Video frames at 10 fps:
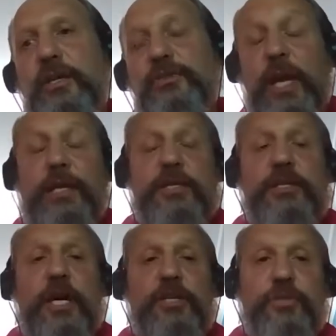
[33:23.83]
doing
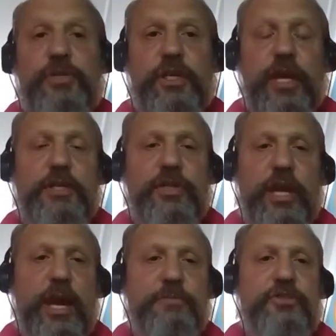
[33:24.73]
exercises which engage their
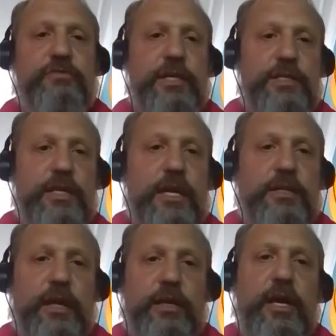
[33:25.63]
hamstrings,
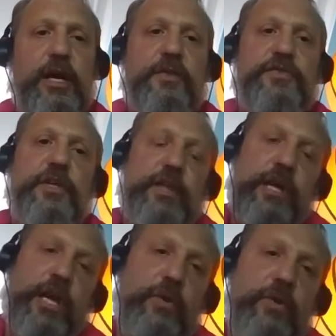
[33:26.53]
their calves, their
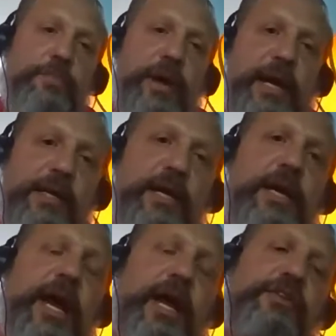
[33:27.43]
lower back,
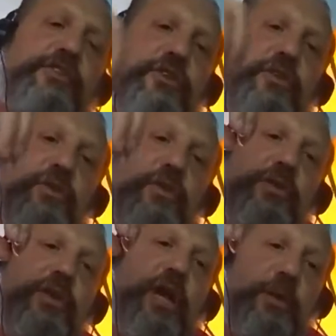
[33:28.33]
and to
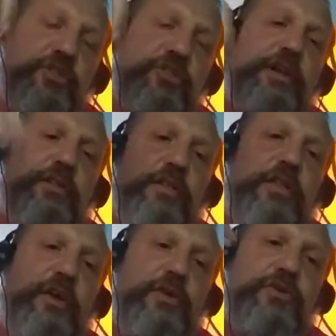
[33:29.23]
strengthen
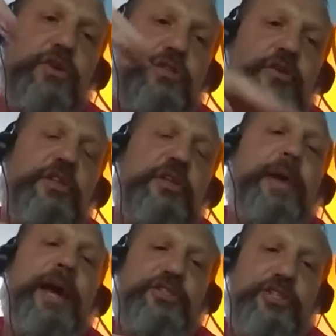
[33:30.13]
those, it's to
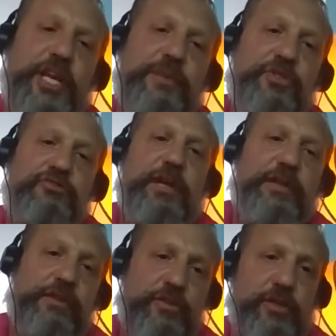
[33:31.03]
match the same
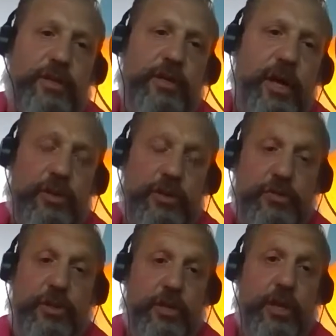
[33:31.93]
strength as the
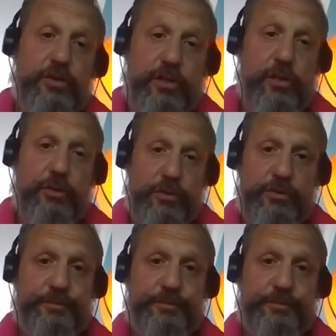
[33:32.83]
glute.